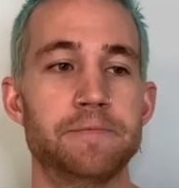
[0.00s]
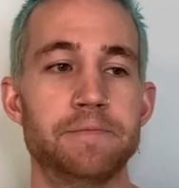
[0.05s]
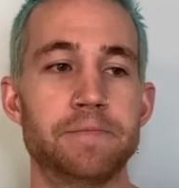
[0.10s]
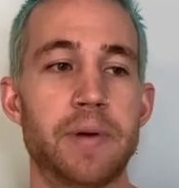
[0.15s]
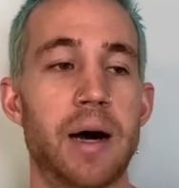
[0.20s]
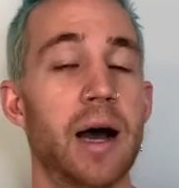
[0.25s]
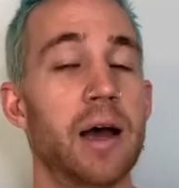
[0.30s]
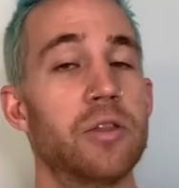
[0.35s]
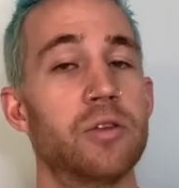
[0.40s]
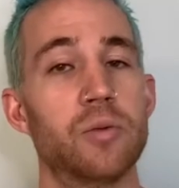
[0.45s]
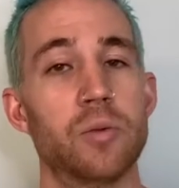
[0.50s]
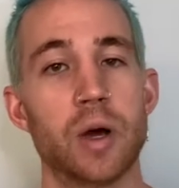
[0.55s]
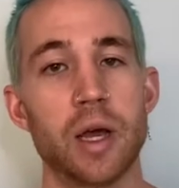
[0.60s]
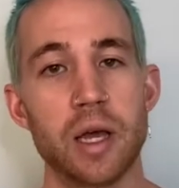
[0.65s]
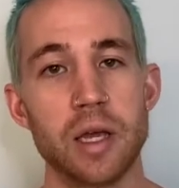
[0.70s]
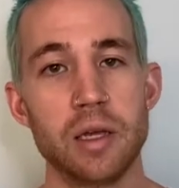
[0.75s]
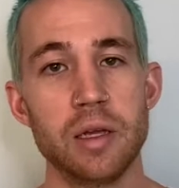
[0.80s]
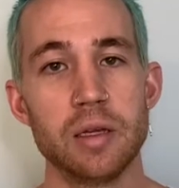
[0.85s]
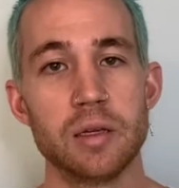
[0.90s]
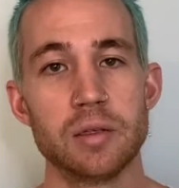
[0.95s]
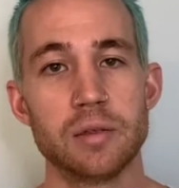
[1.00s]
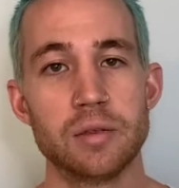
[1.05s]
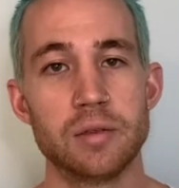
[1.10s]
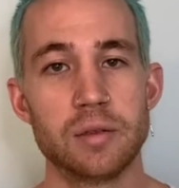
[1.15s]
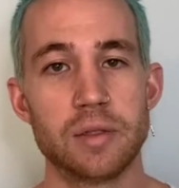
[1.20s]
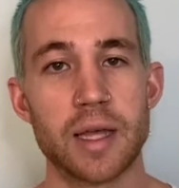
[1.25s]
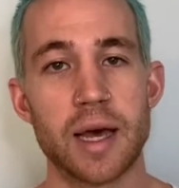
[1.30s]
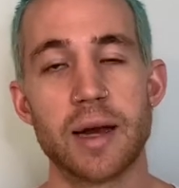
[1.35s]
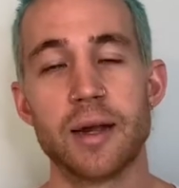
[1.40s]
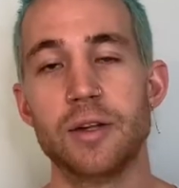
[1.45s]
Either way,
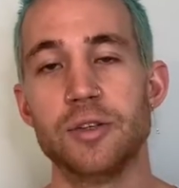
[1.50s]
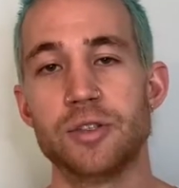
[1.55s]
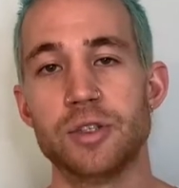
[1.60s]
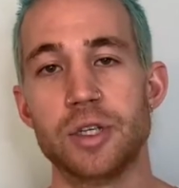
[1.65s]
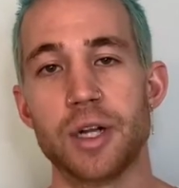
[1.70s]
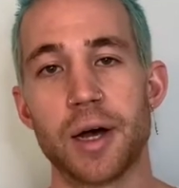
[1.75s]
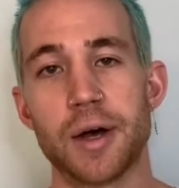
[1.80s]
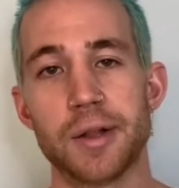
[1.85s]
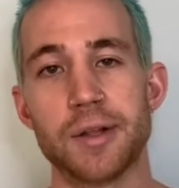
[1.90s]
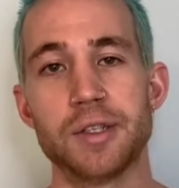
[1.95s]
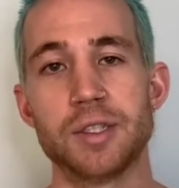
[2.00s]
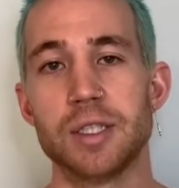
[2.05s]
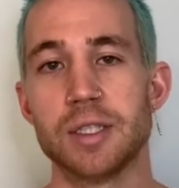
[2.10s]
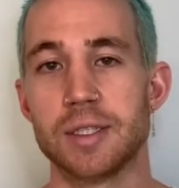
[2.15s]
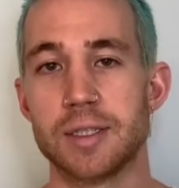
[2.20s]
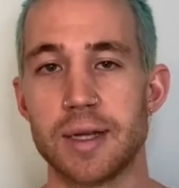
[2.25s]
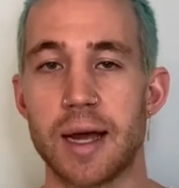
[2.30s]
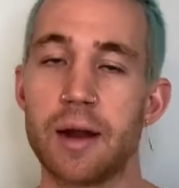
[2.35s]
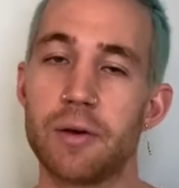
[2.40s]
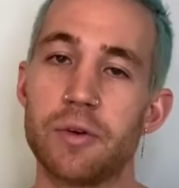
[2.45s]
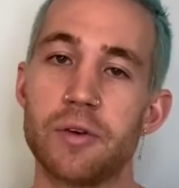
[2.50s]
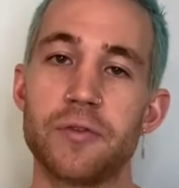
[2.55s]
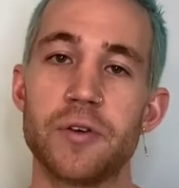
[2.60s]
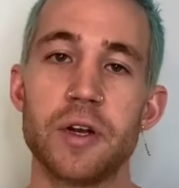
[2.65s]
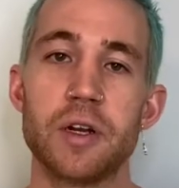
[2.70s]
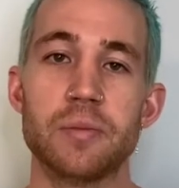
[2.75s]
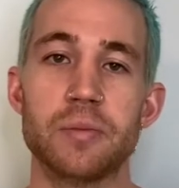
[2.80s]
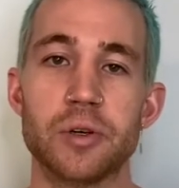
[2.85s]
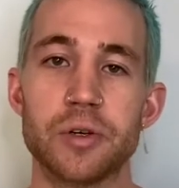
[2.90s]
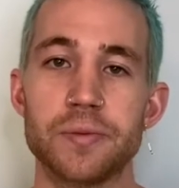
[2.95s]
that $100 is not
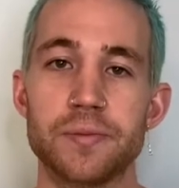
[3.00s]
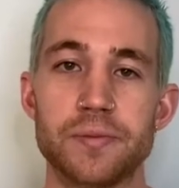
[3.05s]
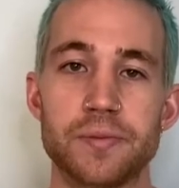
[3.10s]
refundable.